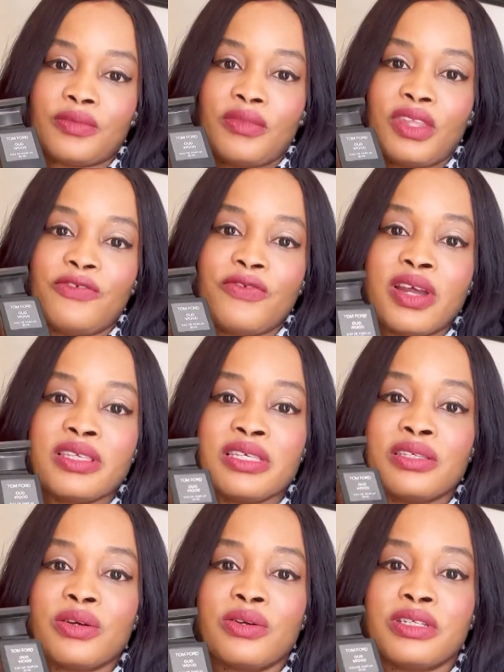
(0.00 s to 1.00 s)
Francis
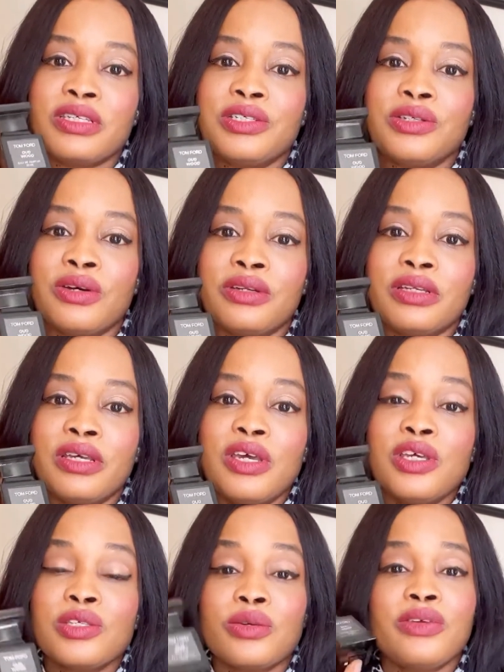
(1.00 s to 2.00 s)
Côte d'Ivoire.
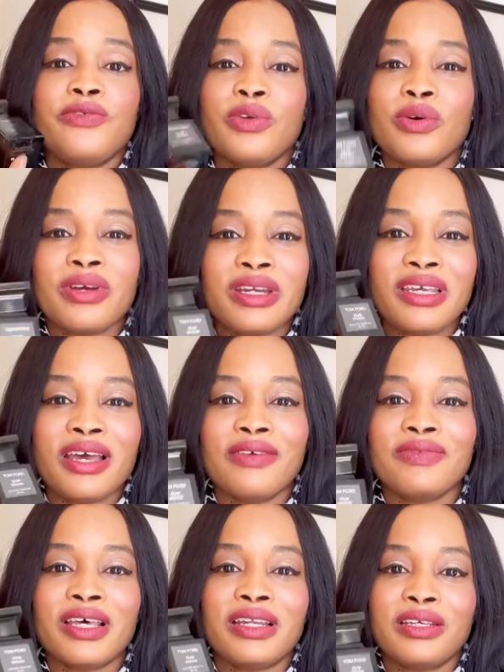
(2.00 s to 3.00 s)
So if you already have
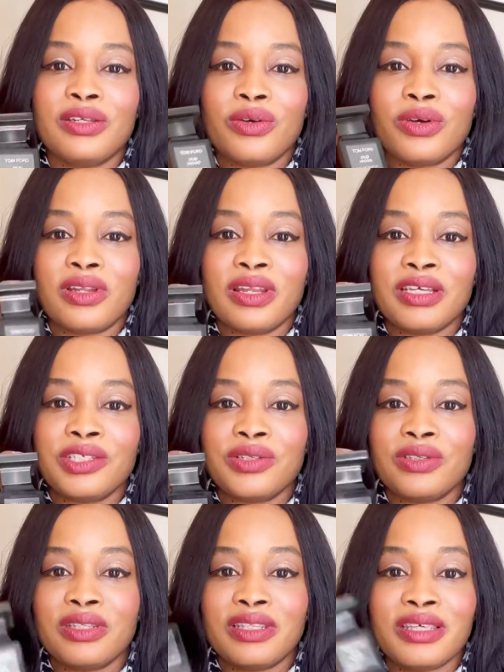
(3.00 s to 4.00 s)
that in your
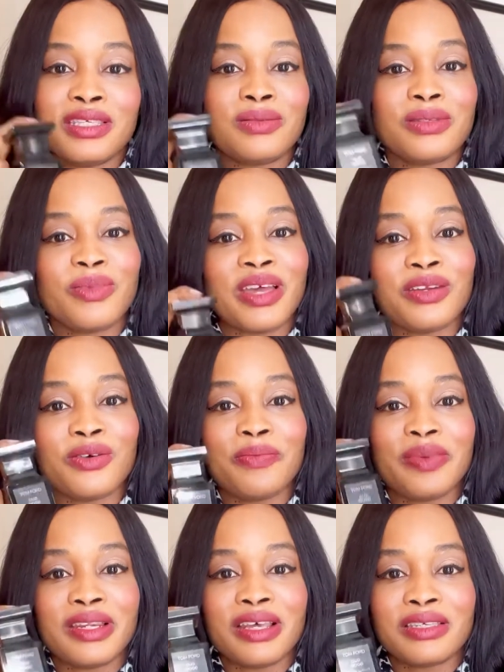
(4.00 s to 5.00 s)
collection, this might not
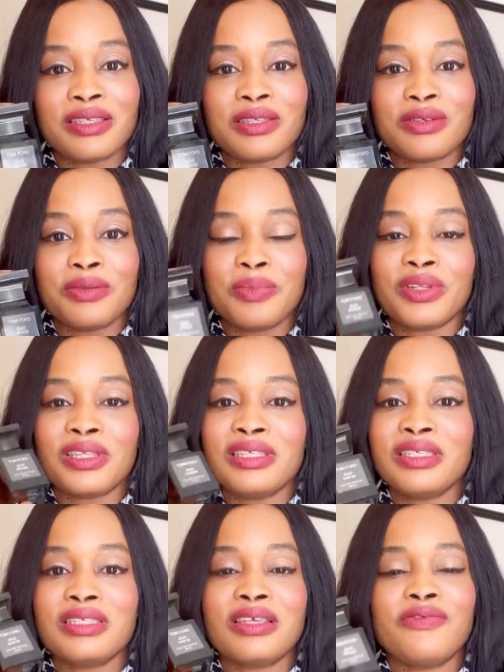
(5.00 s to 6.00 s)
be necessary, but this
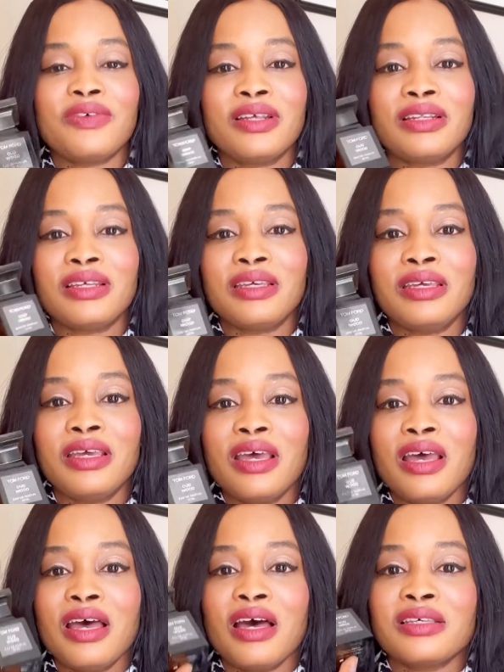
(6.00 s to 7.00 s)
is definitely
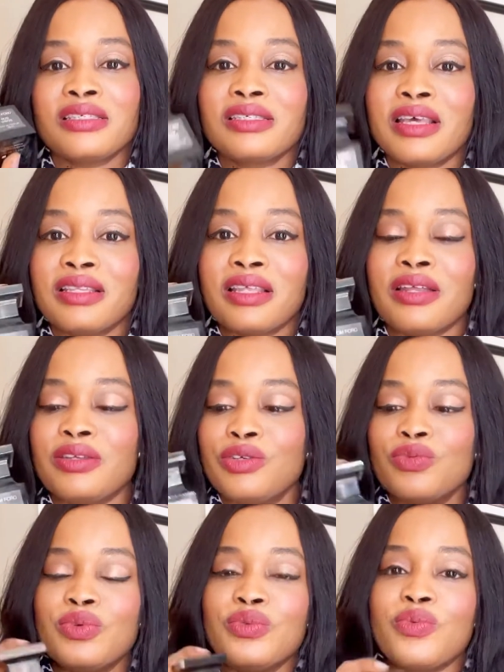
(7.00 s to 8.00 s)
a scent that you
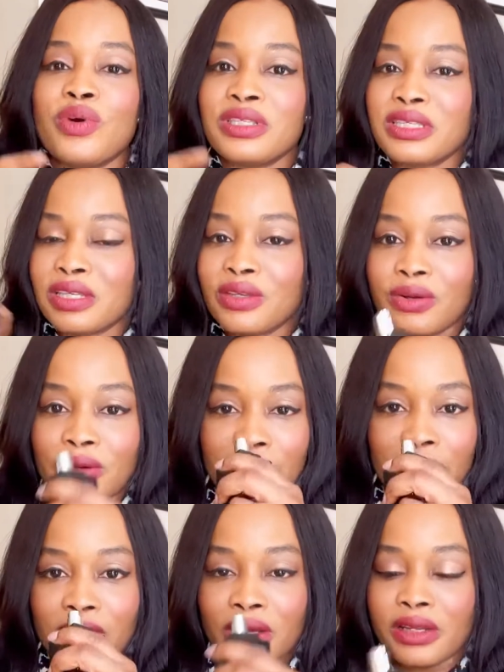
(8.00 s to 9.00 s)
would want in your
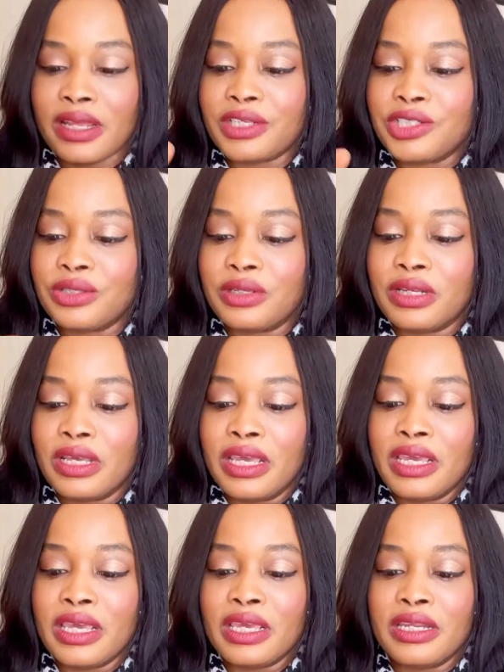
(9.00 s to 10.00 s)
collection.
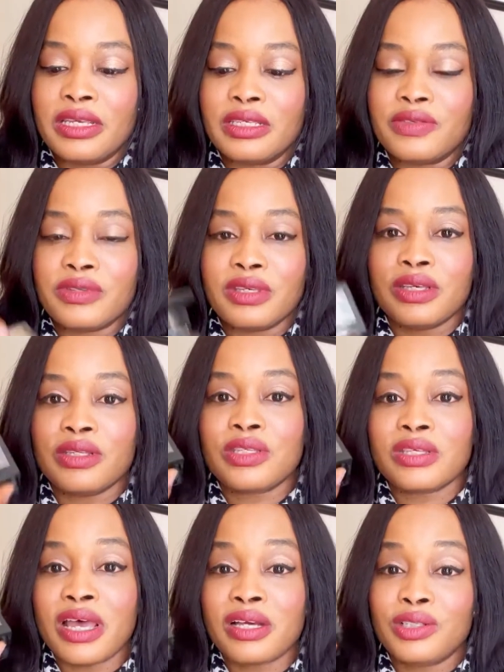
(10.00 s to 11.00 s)
It's
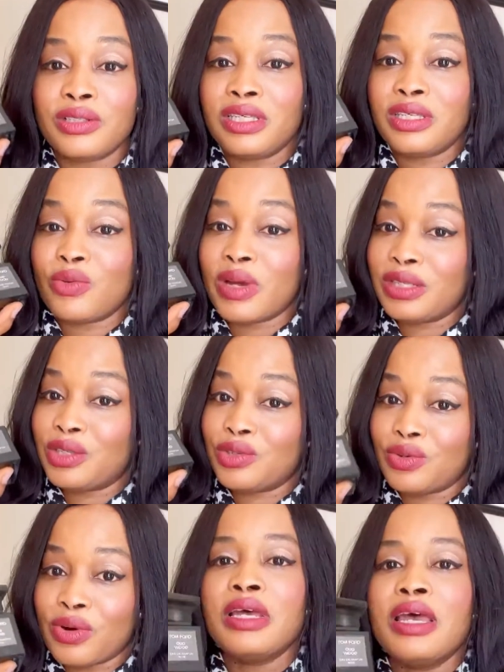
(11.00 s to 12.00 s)
actually quite
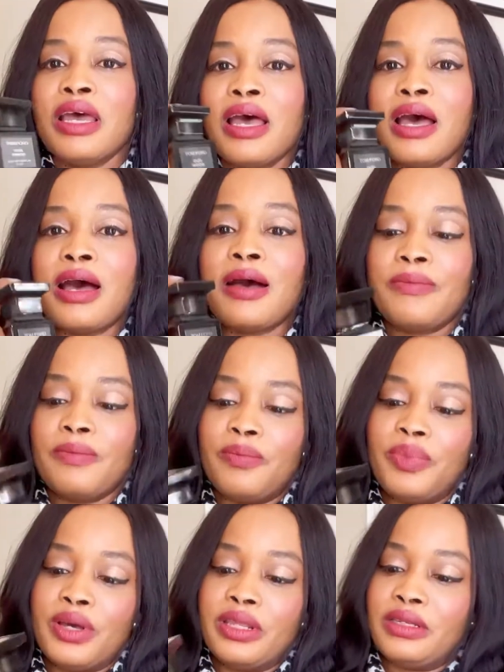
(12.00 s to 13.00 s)
strong,
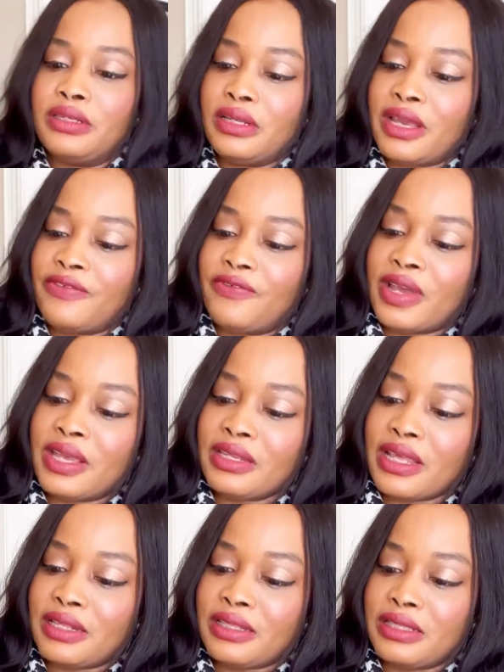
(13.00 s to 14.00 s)
but I find
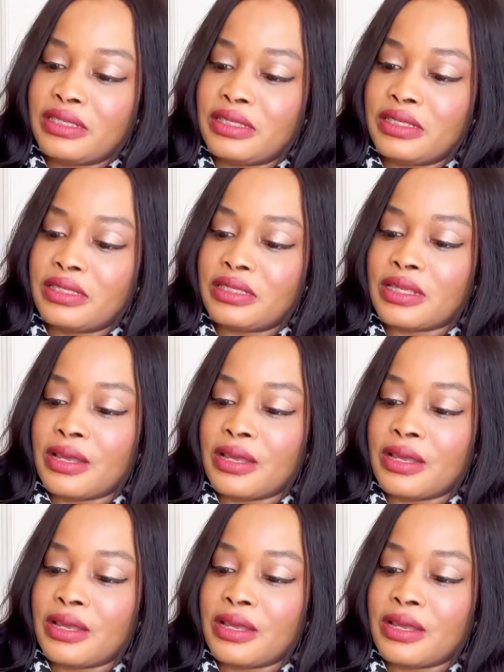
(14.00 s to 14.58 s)
that this is